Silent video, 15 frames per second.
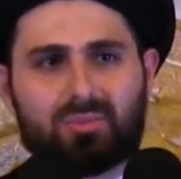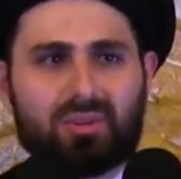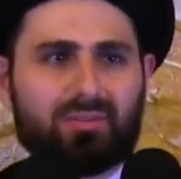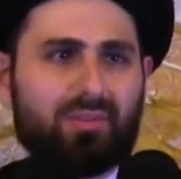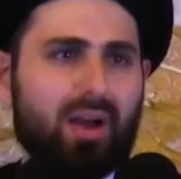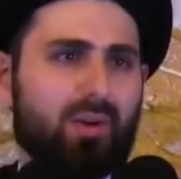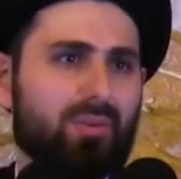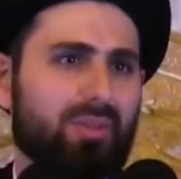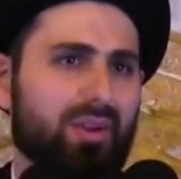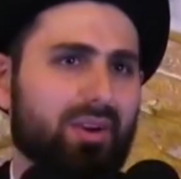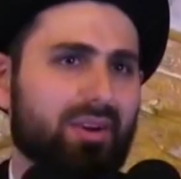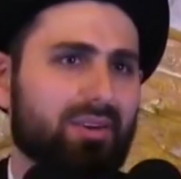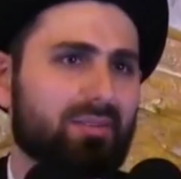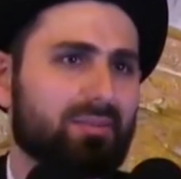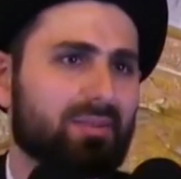to be found
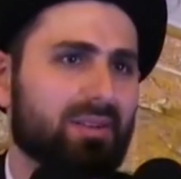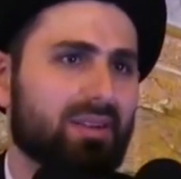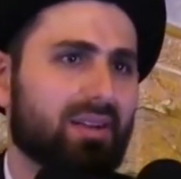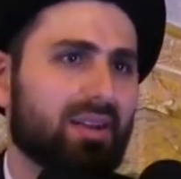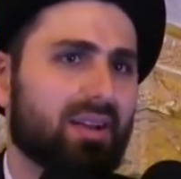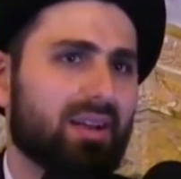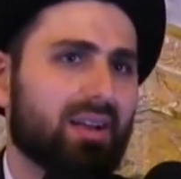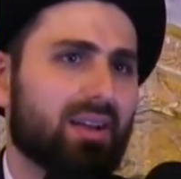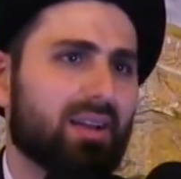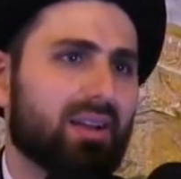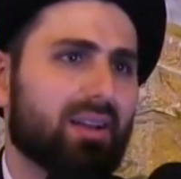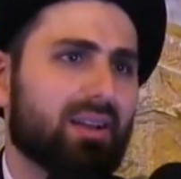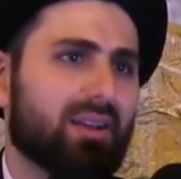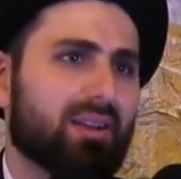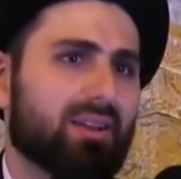there.
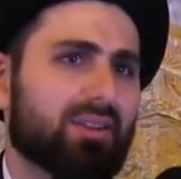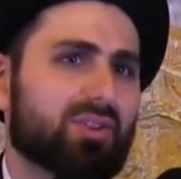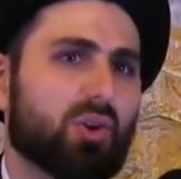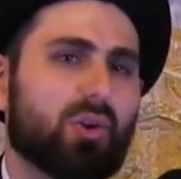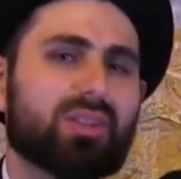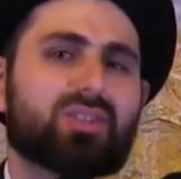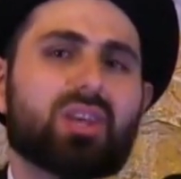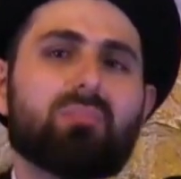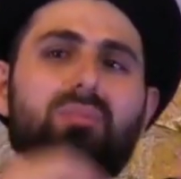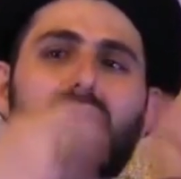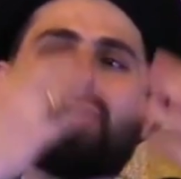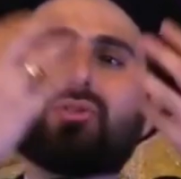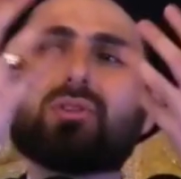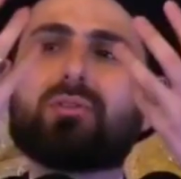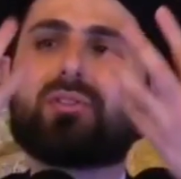So it's a
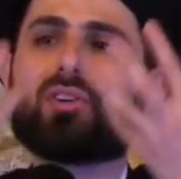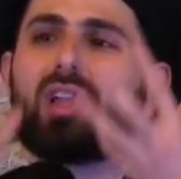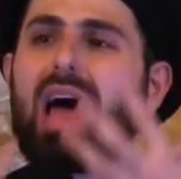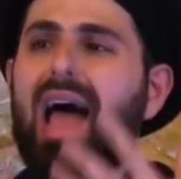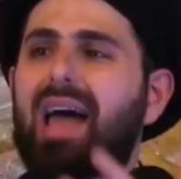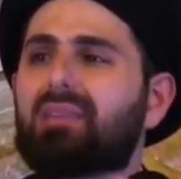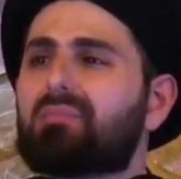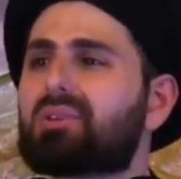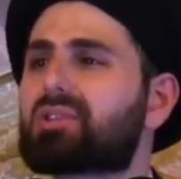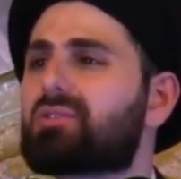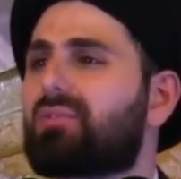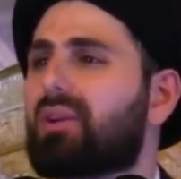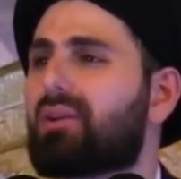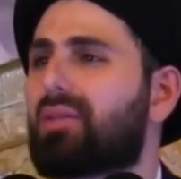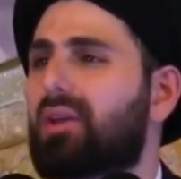beautiful
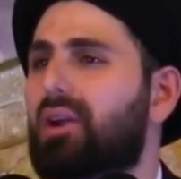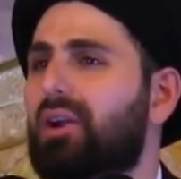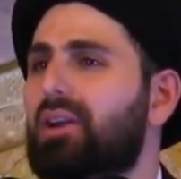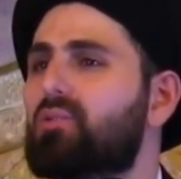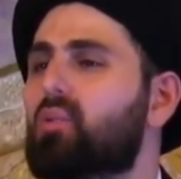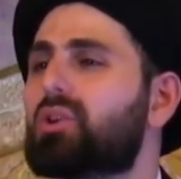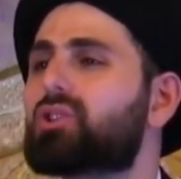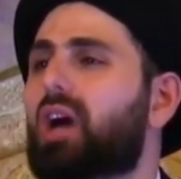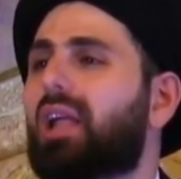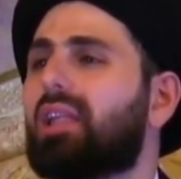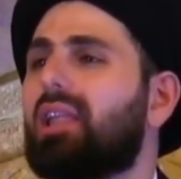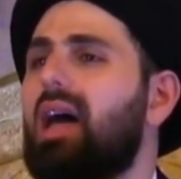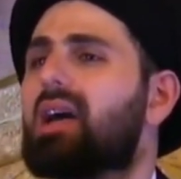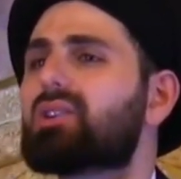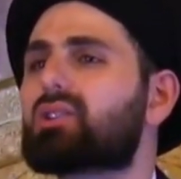atmosphere there in which
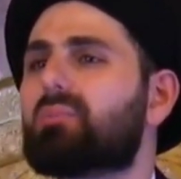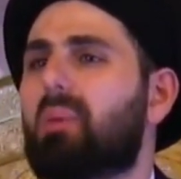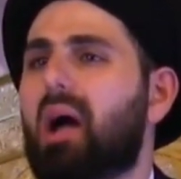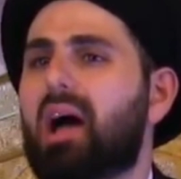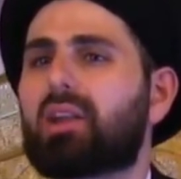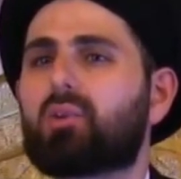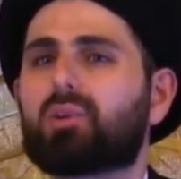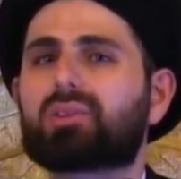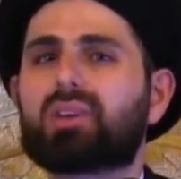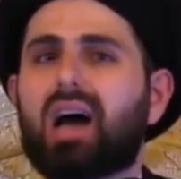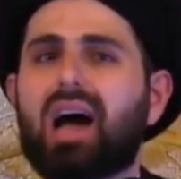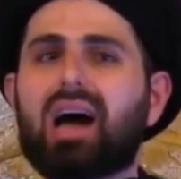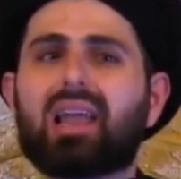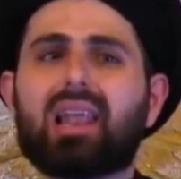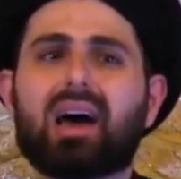Allah subhanahu wa
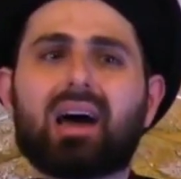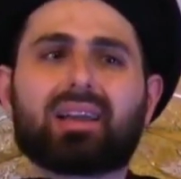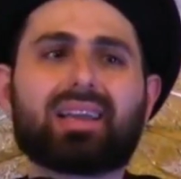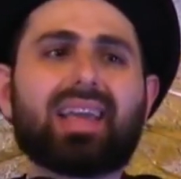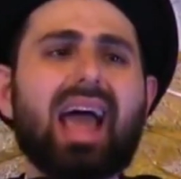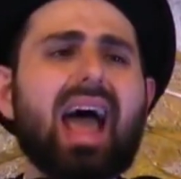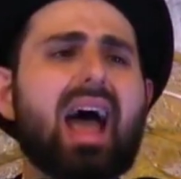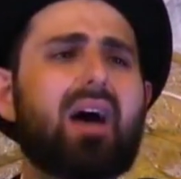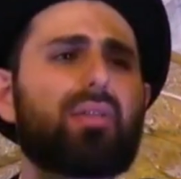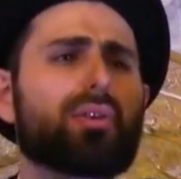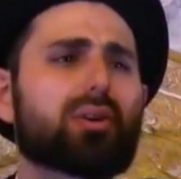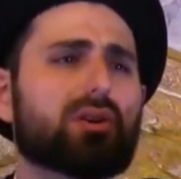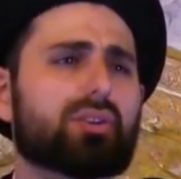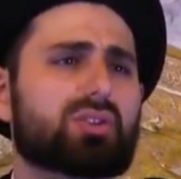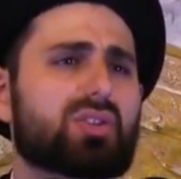ta'ala
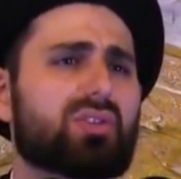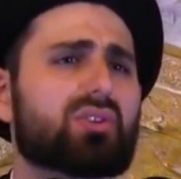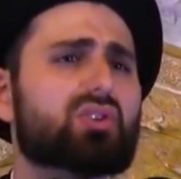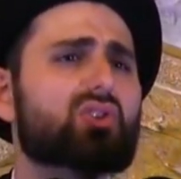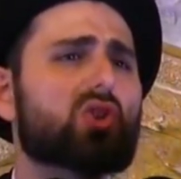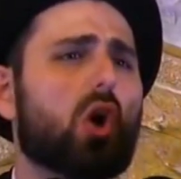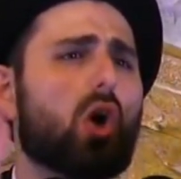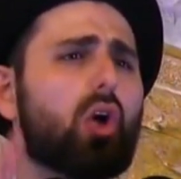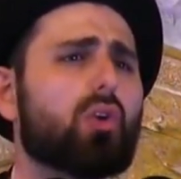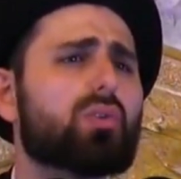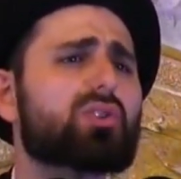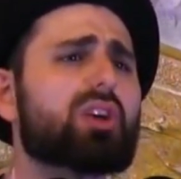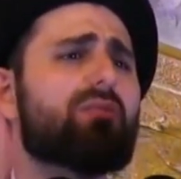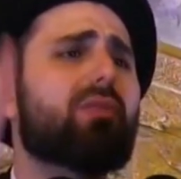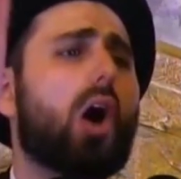gathers the
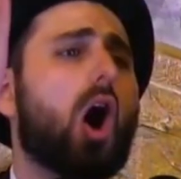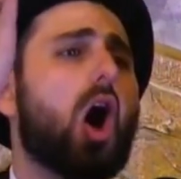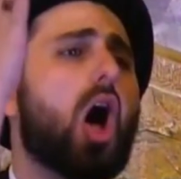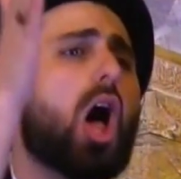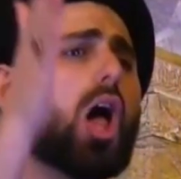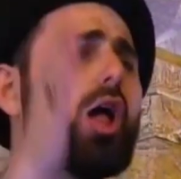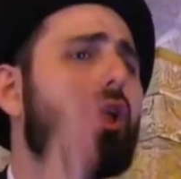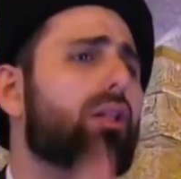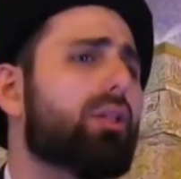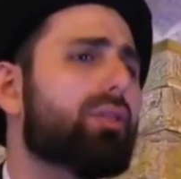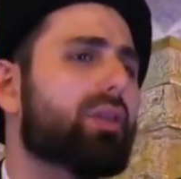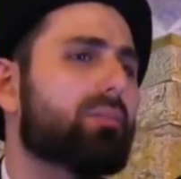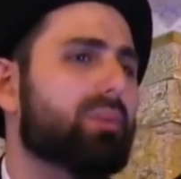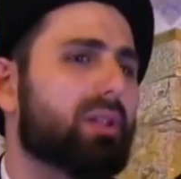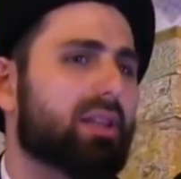souls of all
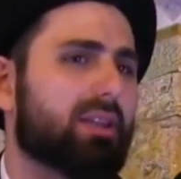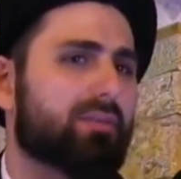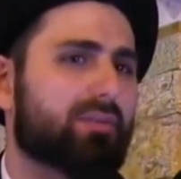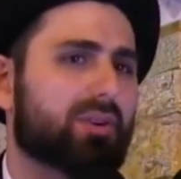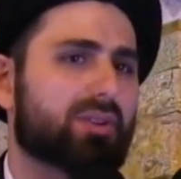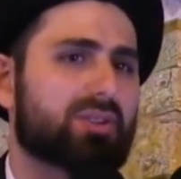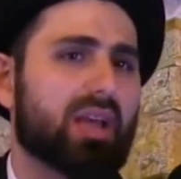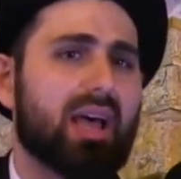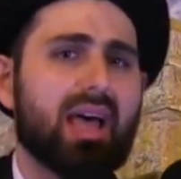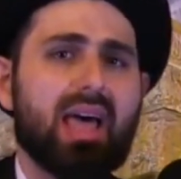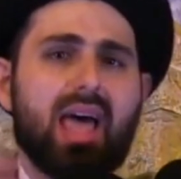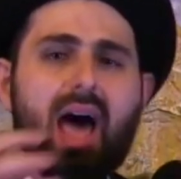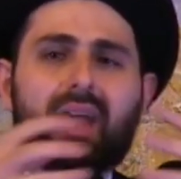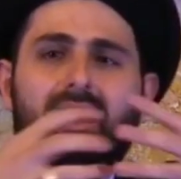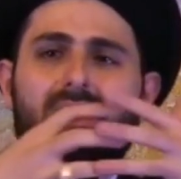the believers
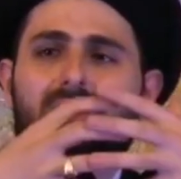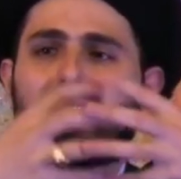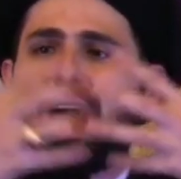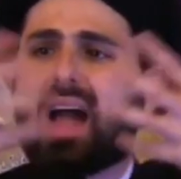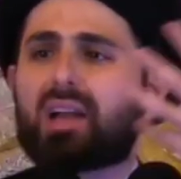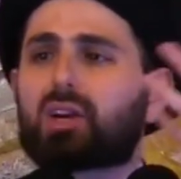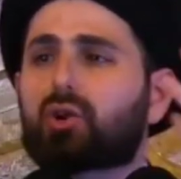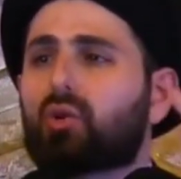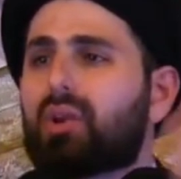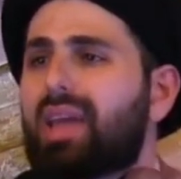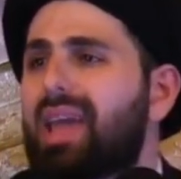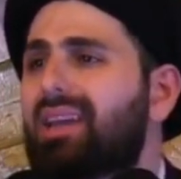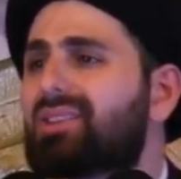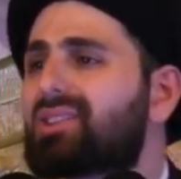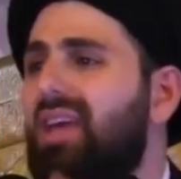and Allah
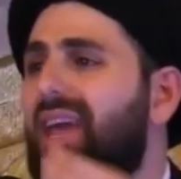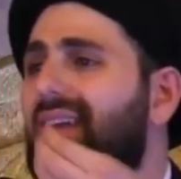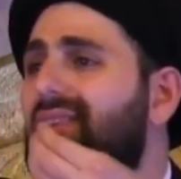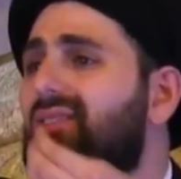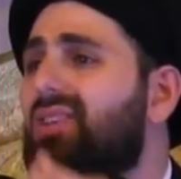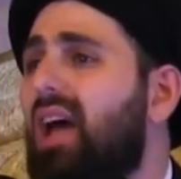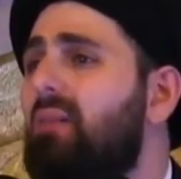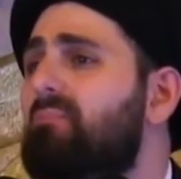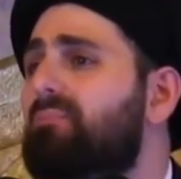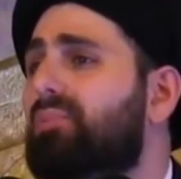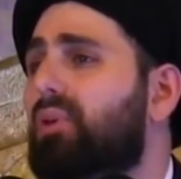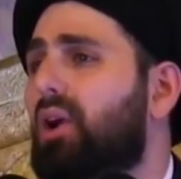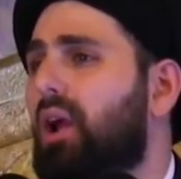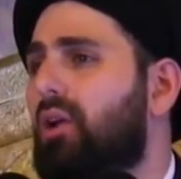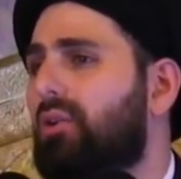creates a
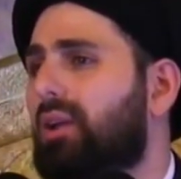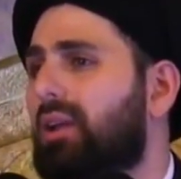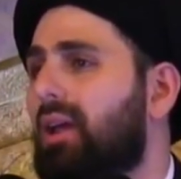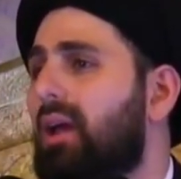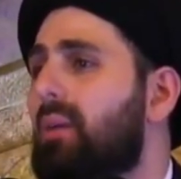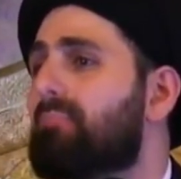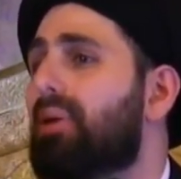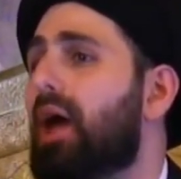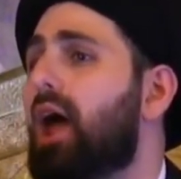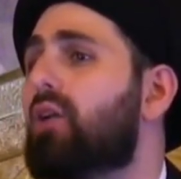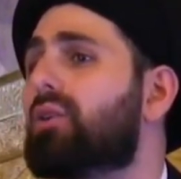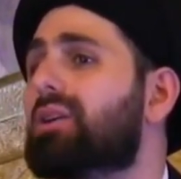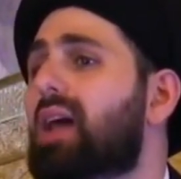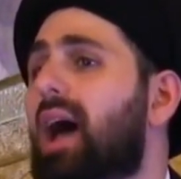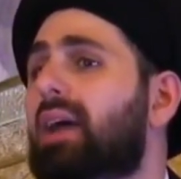temporary
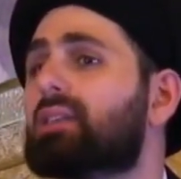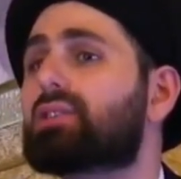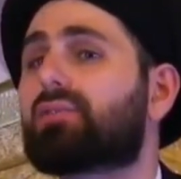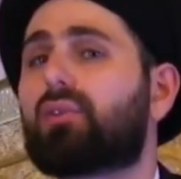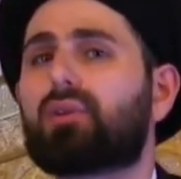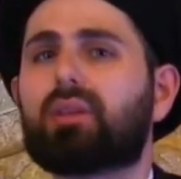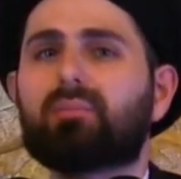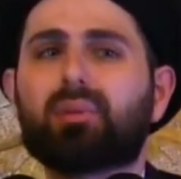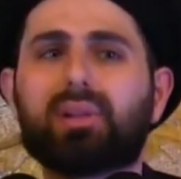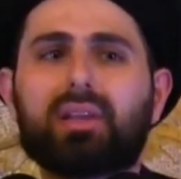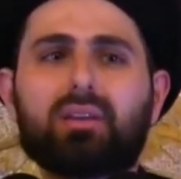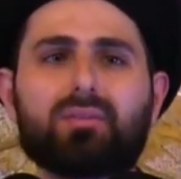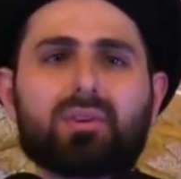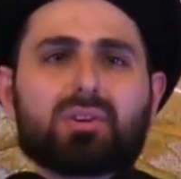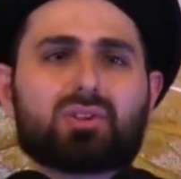paradise for the
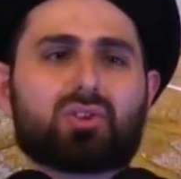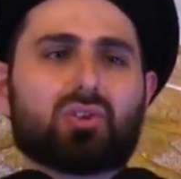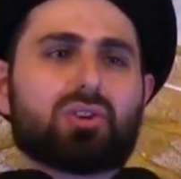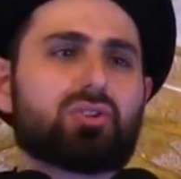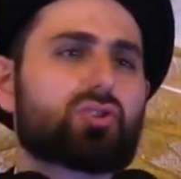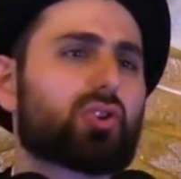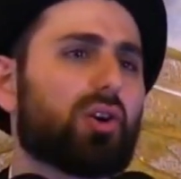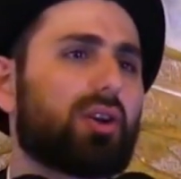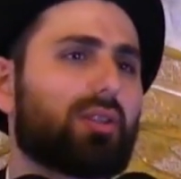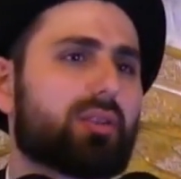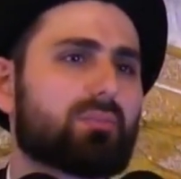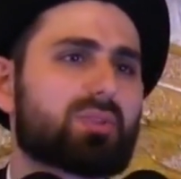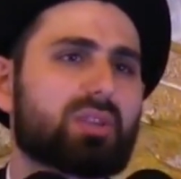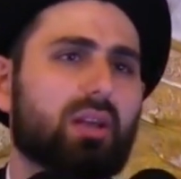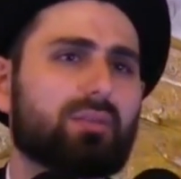believers to enjoy
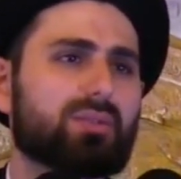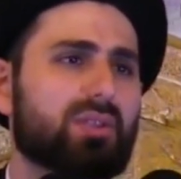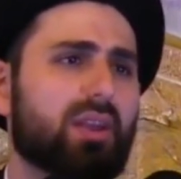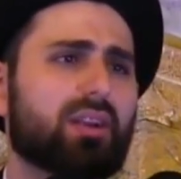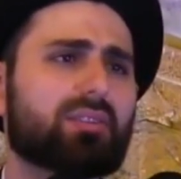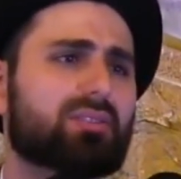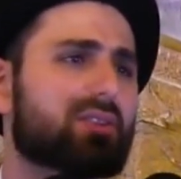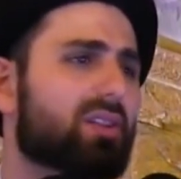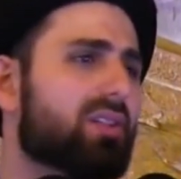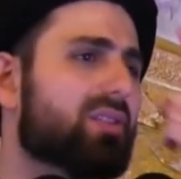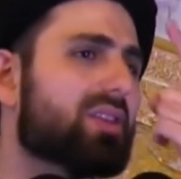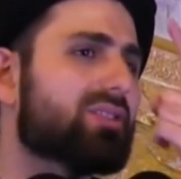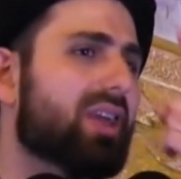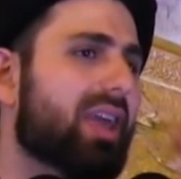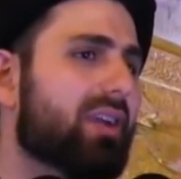themselves there till
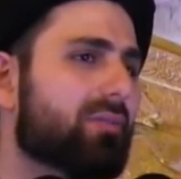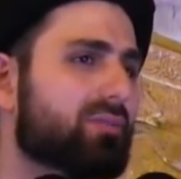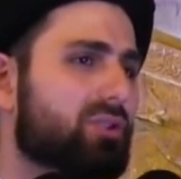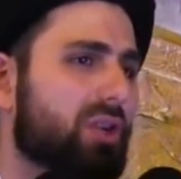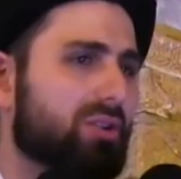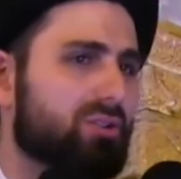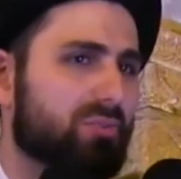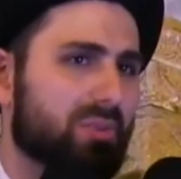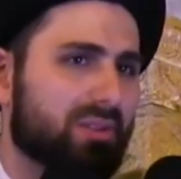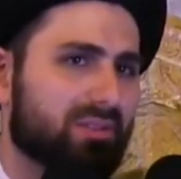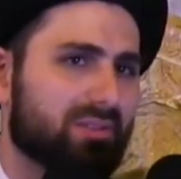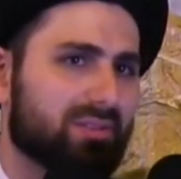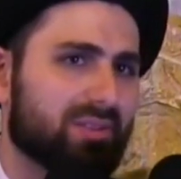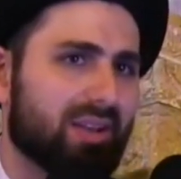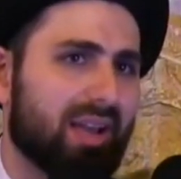the day of
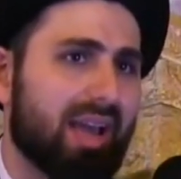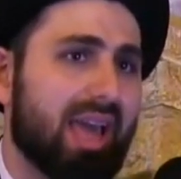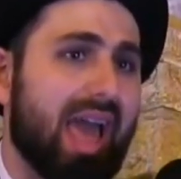judgment.